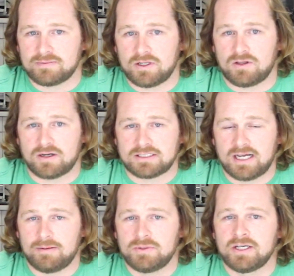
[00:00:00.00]
a long
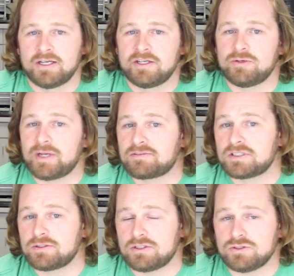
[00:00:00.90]
time, you may have
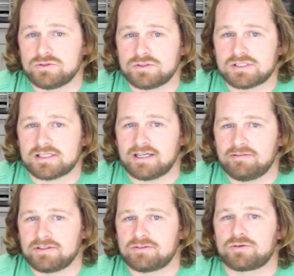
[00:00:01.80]
to use the
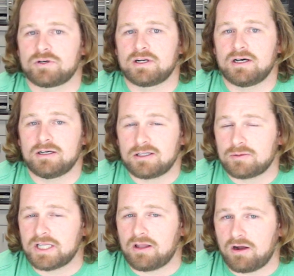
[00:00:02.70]
oven for a
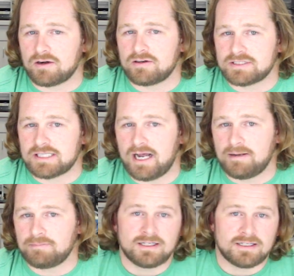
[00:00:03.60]
little bit longer of a
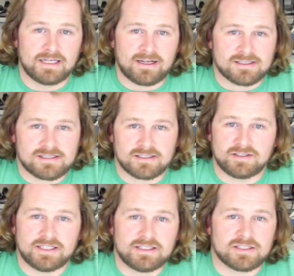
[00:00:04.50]
time. Next,
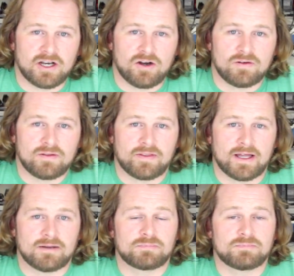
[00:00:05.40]
you need to know
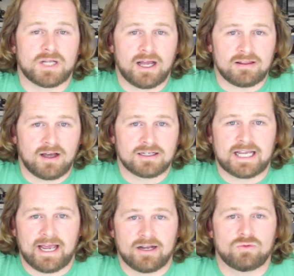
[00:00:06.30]
that nylon
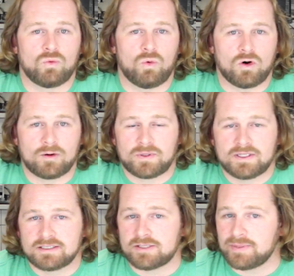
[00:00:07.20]
can warp.
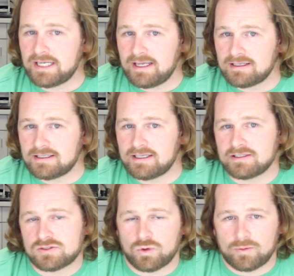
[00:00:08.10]
To mitigate any of
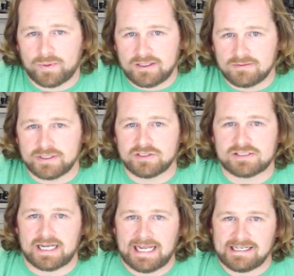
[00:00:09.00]
this warping, we
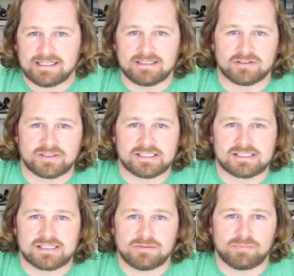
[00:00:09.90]
use an 80 degree
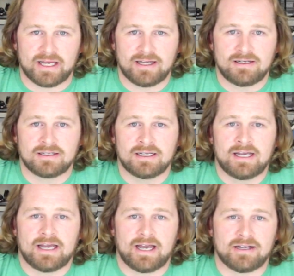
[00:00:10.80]
C bed
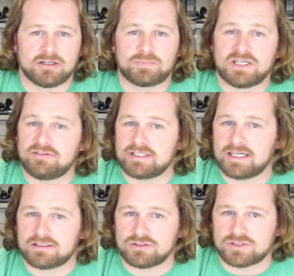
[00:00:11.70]
and a
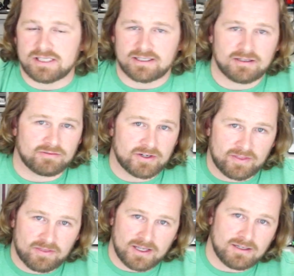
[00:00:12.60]
PVA glue stick. A very
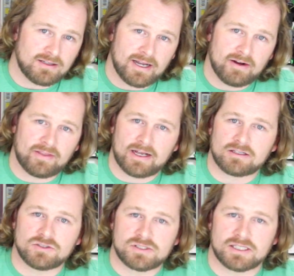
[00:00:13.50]
thin layer of that
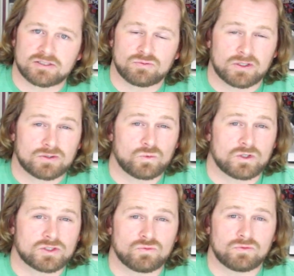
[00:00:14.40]
glue stick
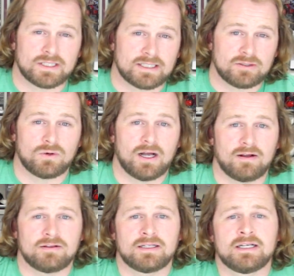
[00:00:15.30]
works really
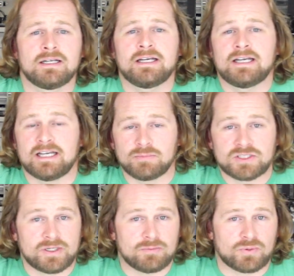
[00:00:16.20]
well. In
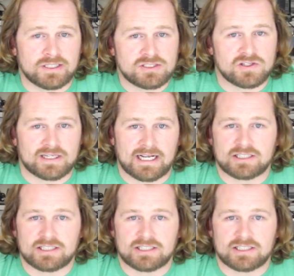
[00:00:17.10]
between prints, you can